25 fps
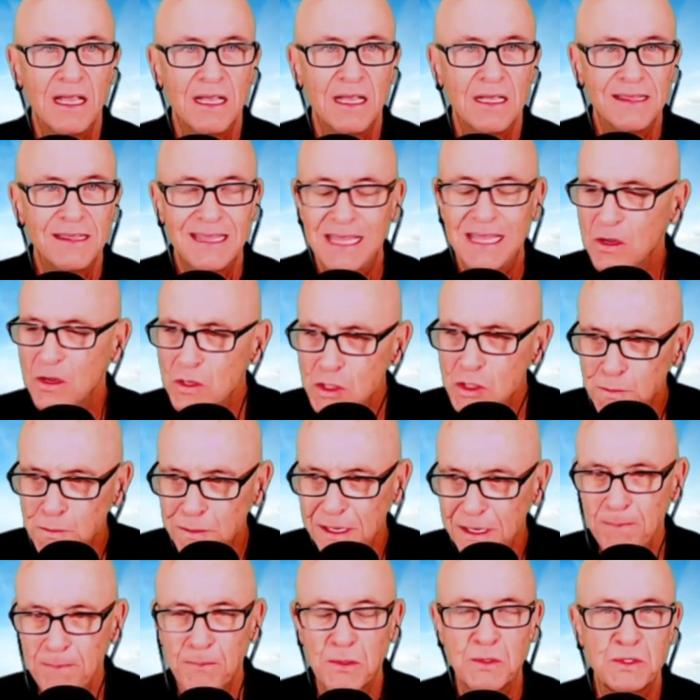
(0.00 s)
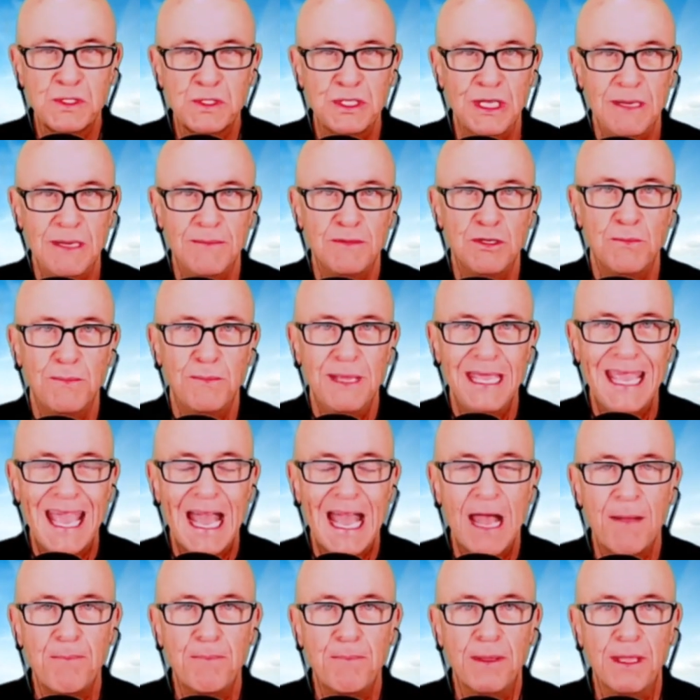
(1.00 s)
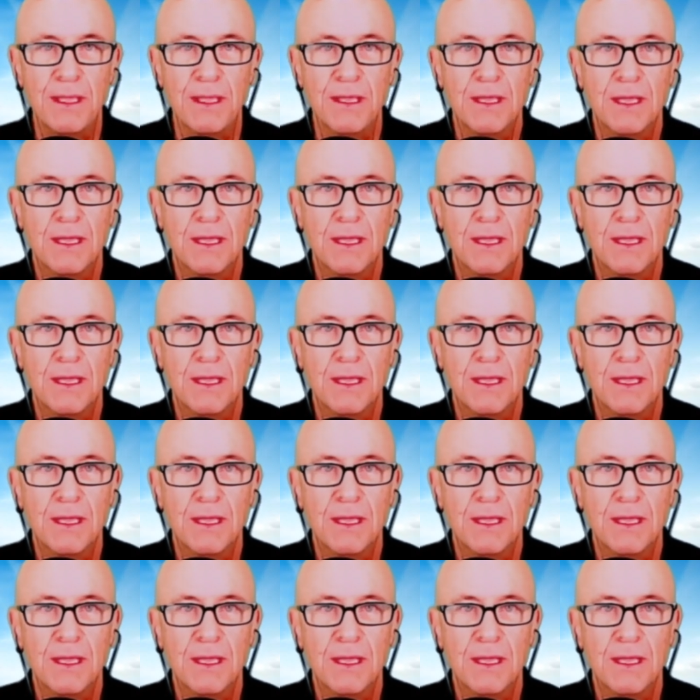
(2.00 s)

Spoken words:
Those people seem to be happy,